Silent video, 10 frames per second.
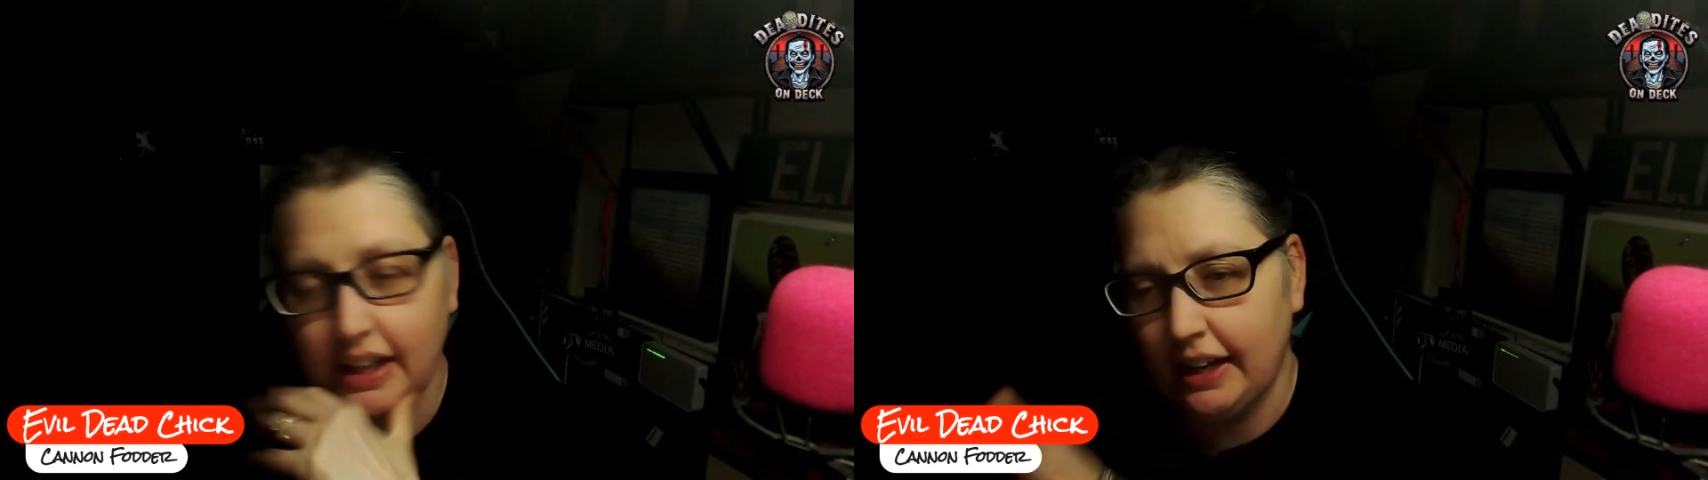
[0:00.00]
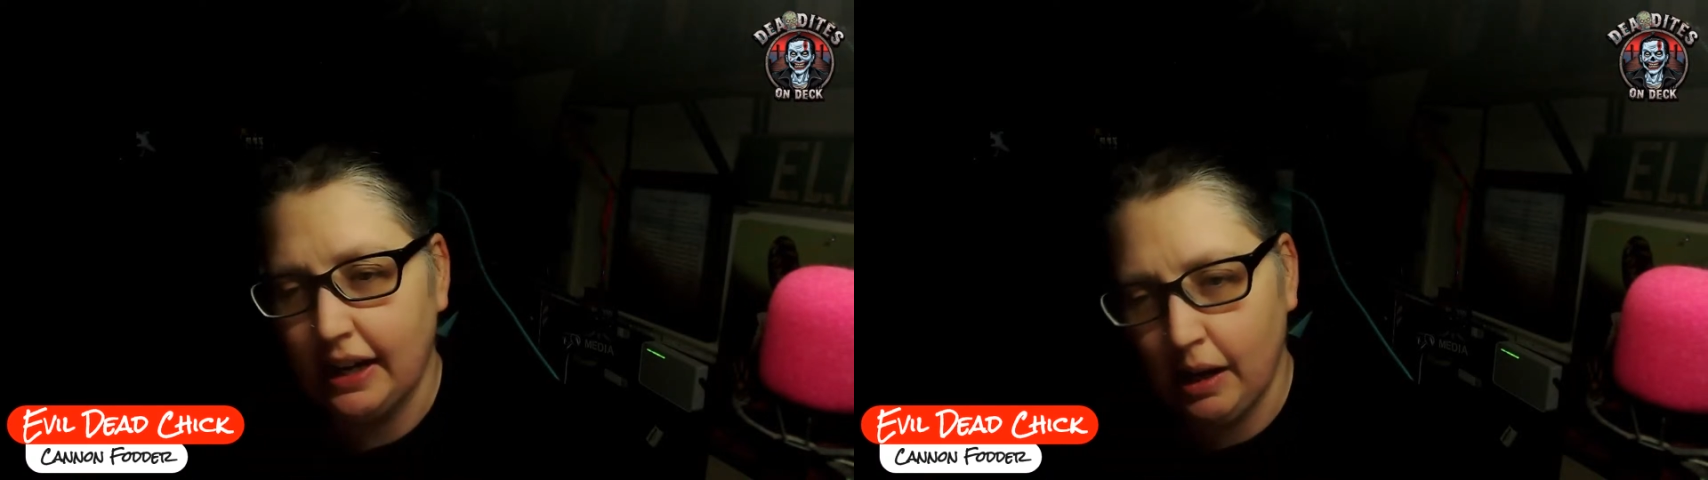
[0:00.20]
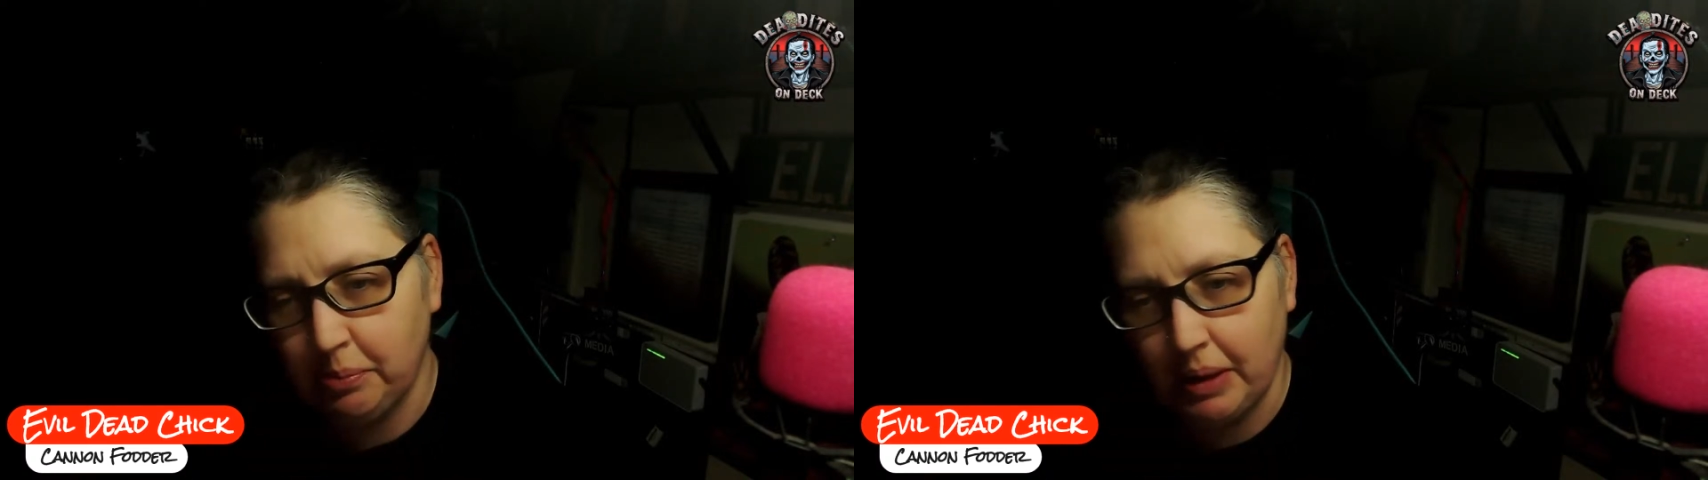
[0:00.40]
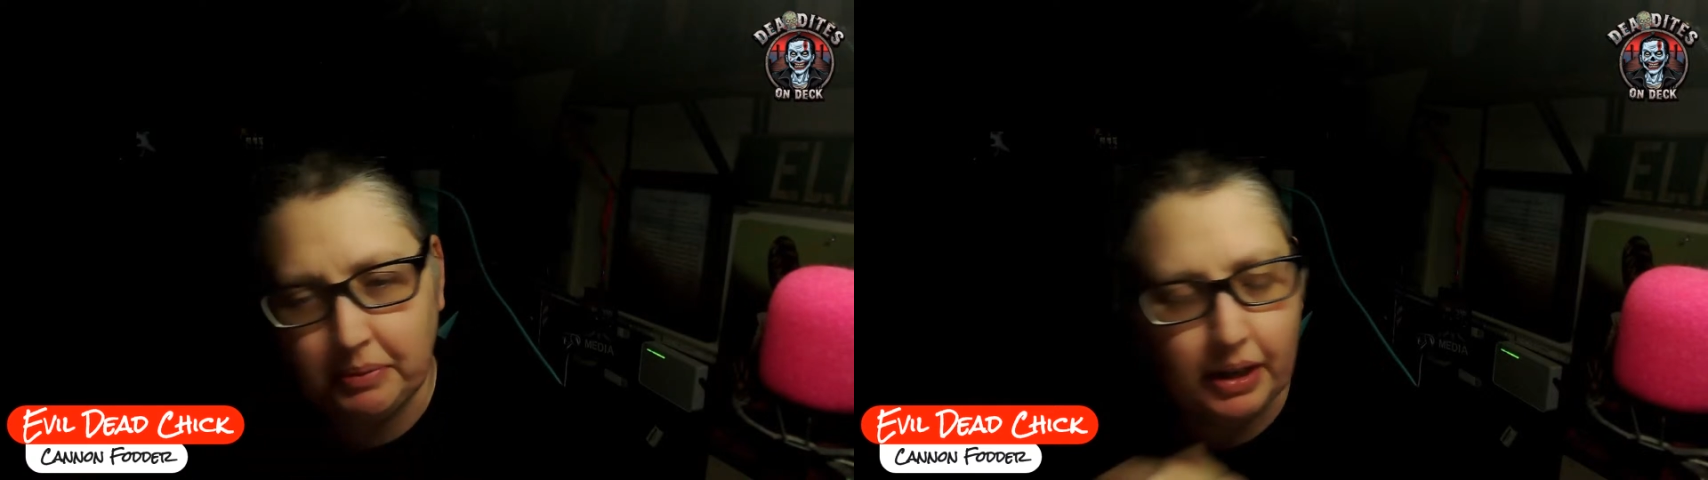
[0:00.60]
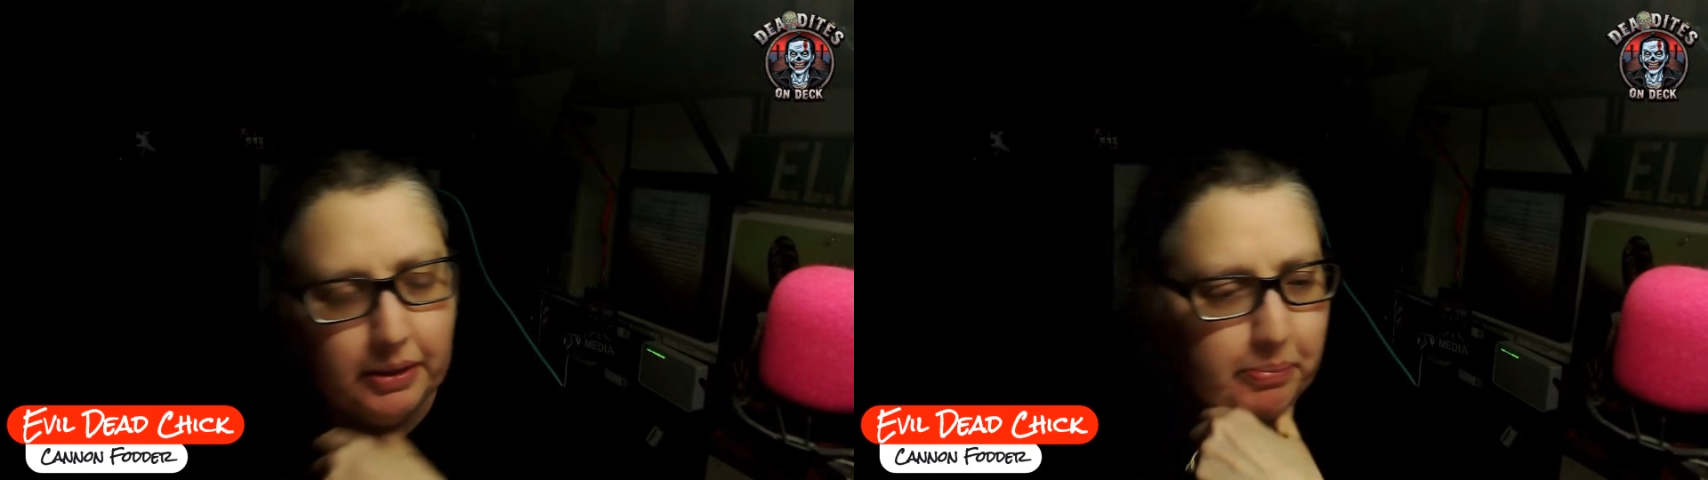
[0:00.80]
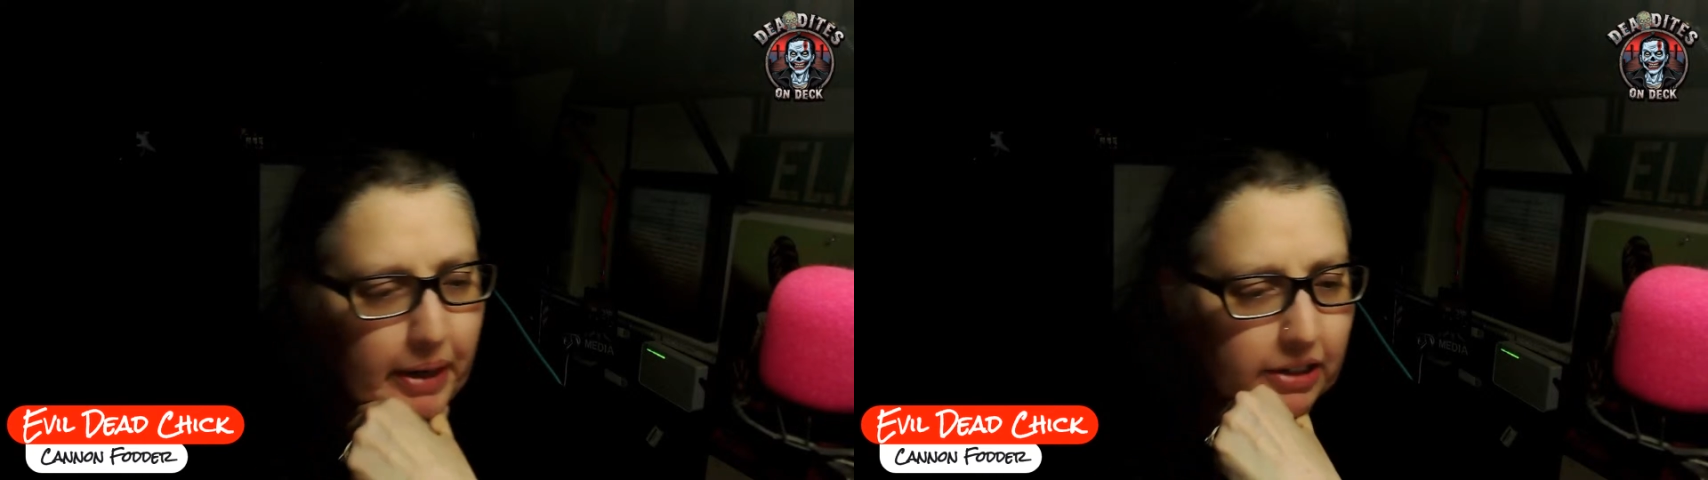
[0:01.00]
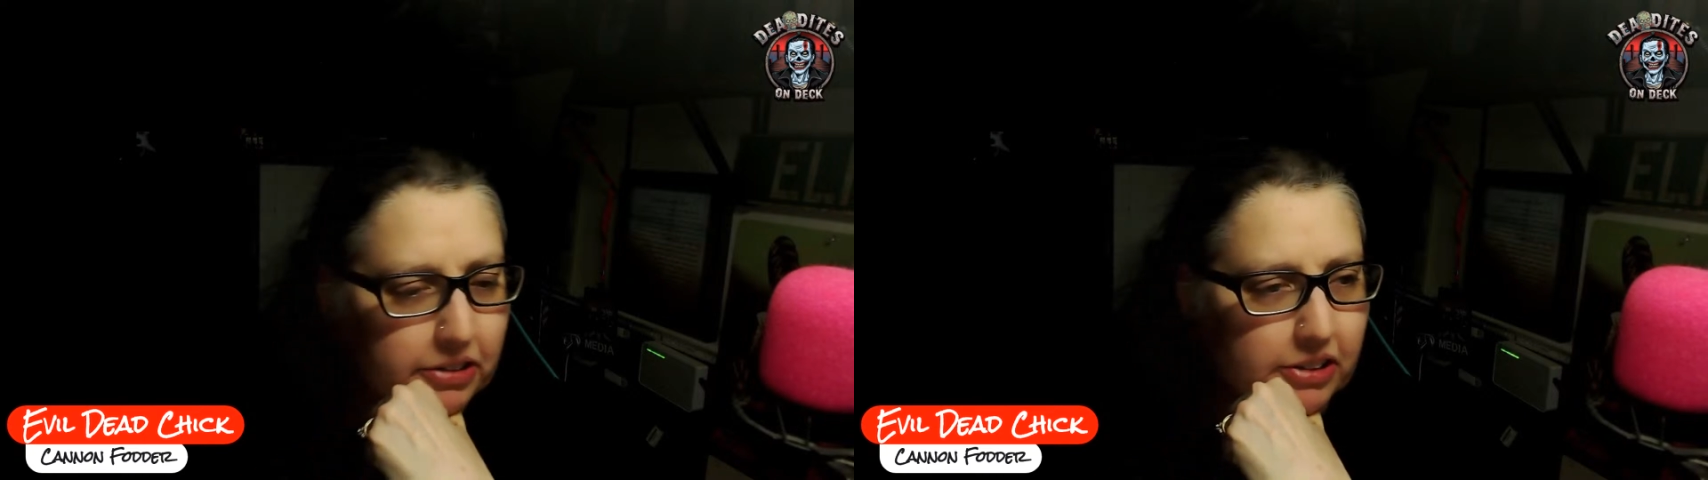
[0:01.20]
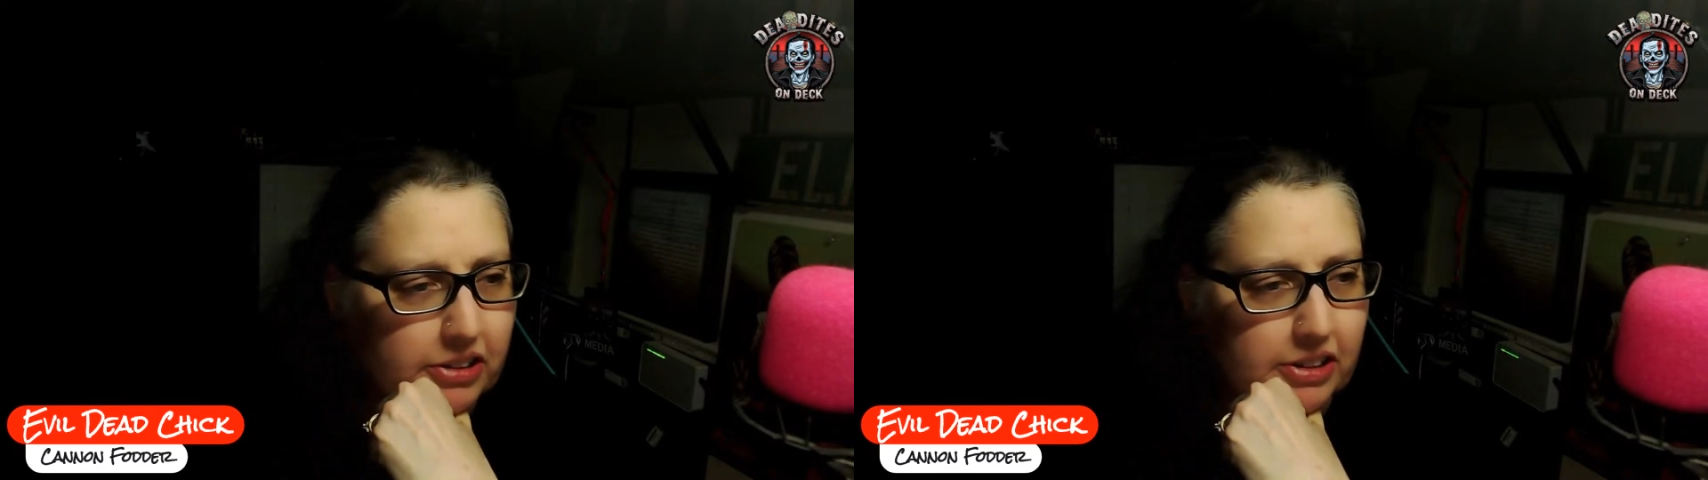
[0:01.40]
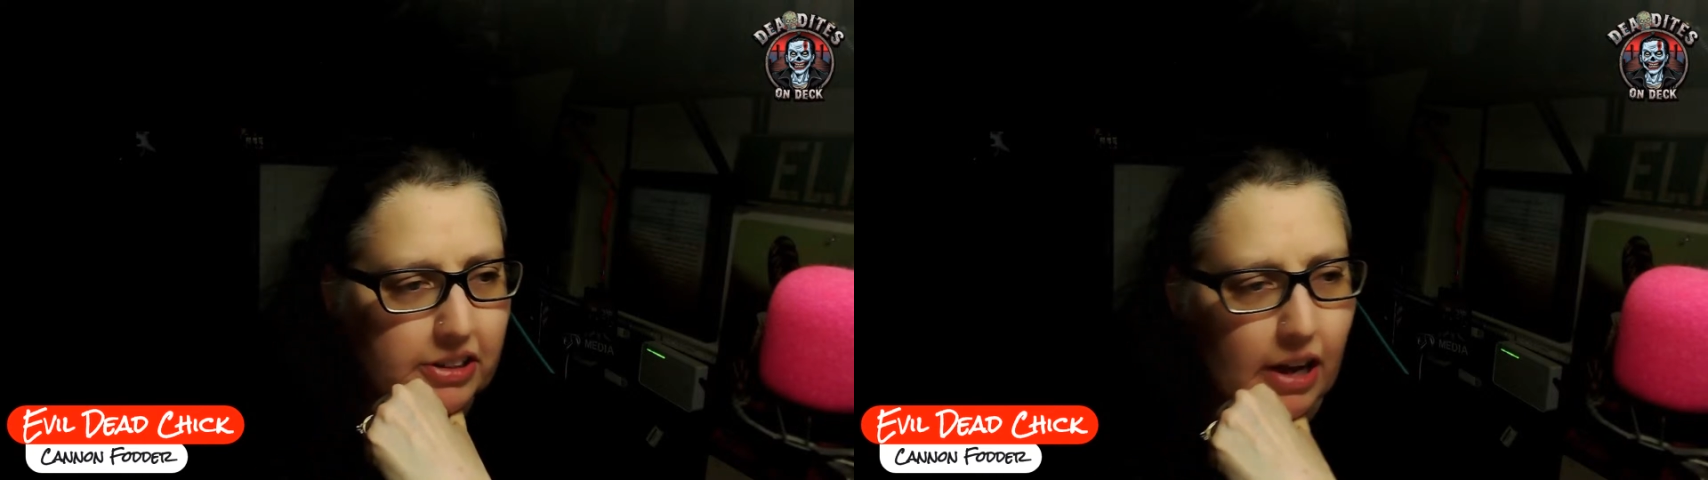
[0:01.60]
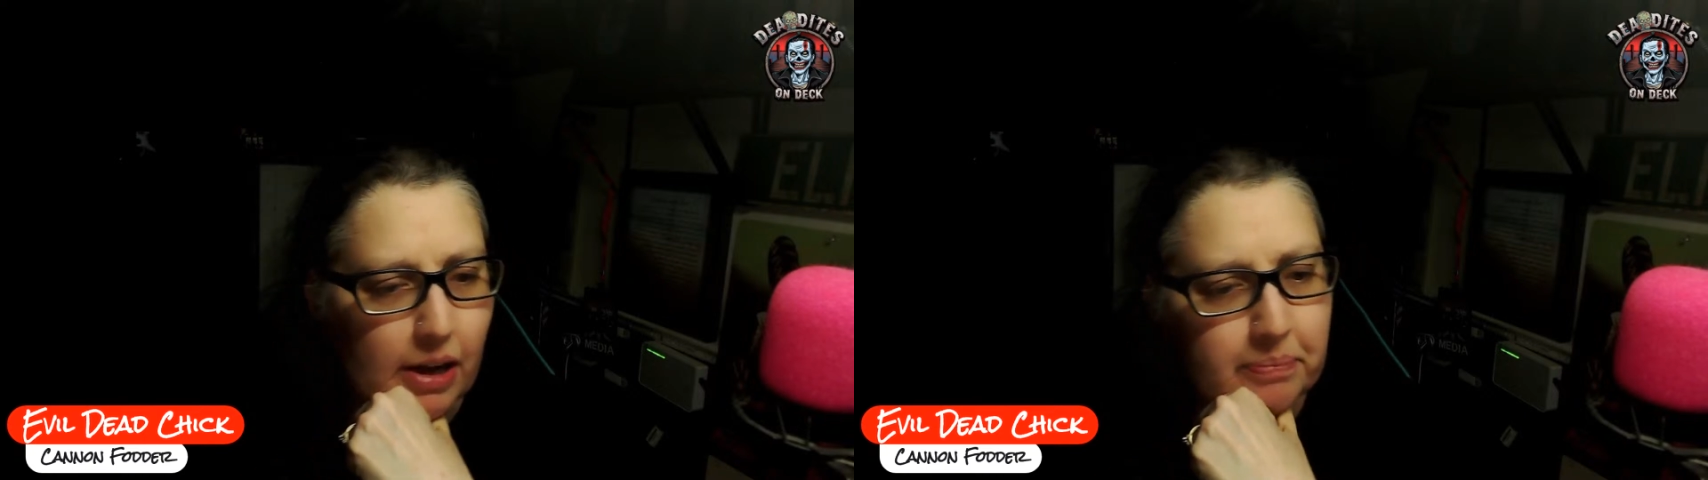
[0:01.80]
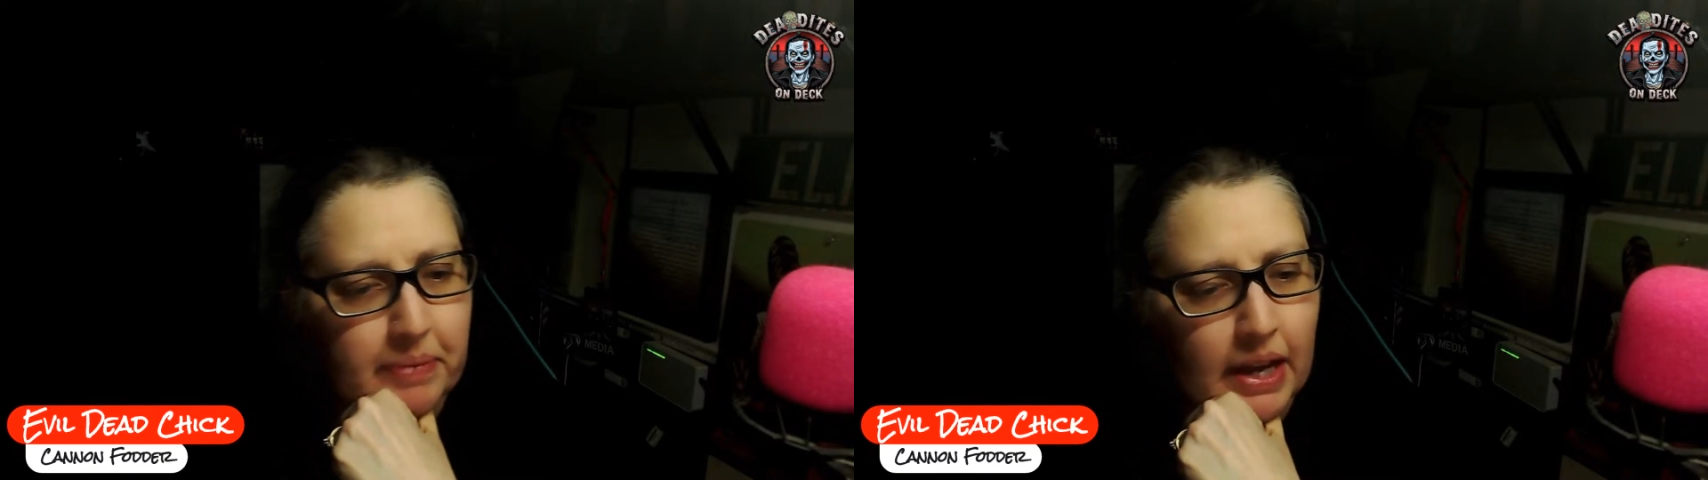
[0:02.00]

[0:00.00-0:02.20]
And I hope I'm not embarrassing you, Tom.